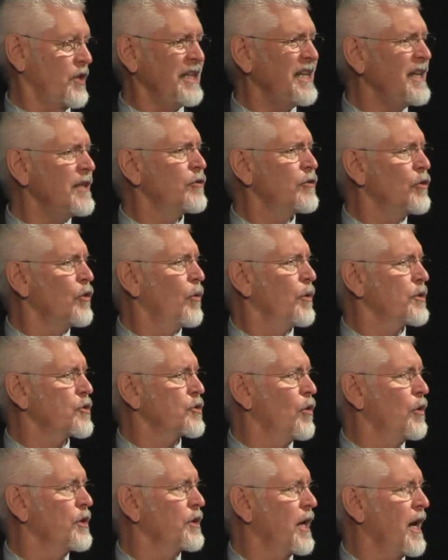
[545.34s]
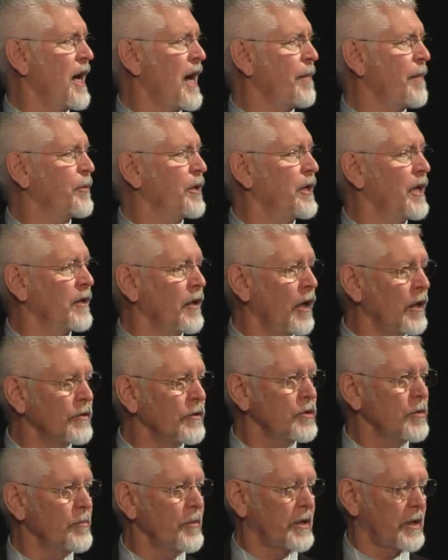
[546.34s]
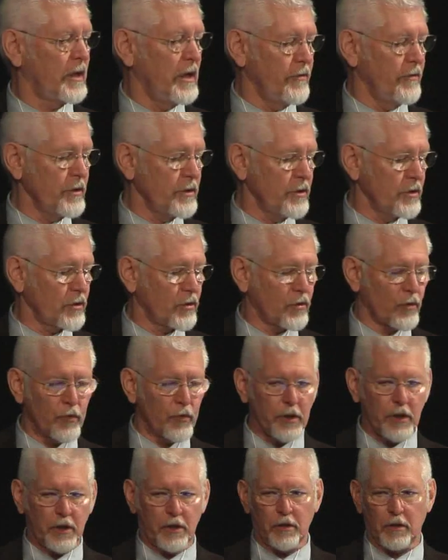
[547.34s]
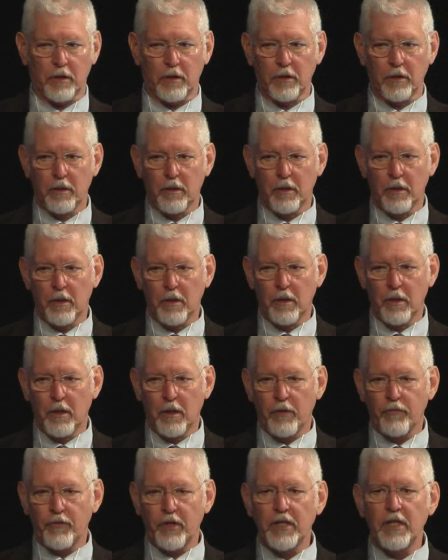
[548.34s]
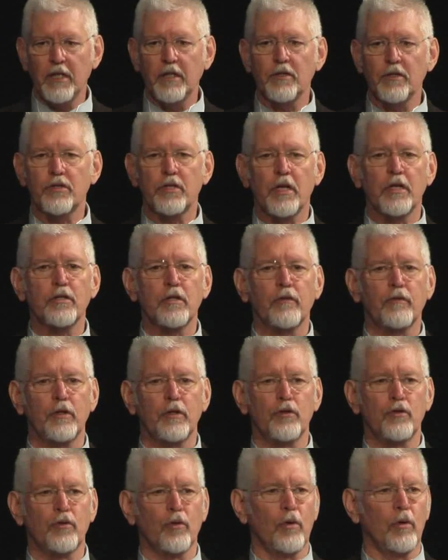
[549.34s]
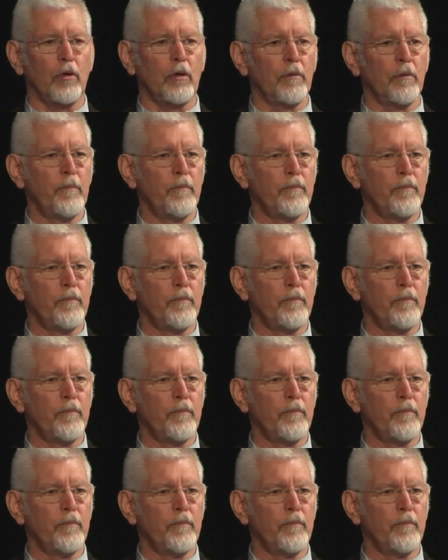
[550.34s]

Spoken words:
They need to know what's going to happen, and ultimately, and this is critical, they need a sense of control.